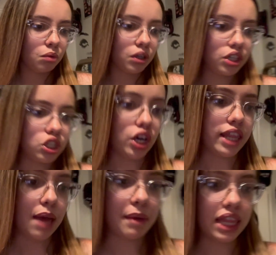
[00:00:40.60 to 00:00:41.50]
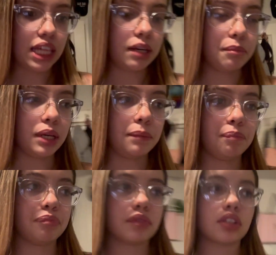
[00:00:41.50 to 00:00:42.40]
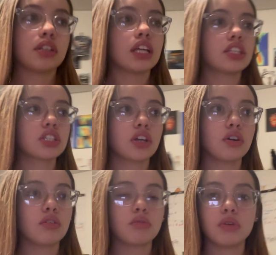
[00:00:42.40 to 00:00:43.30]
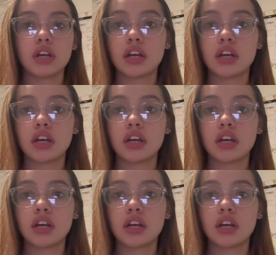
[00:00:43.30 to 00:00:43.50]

we're going to try that method, but let's go.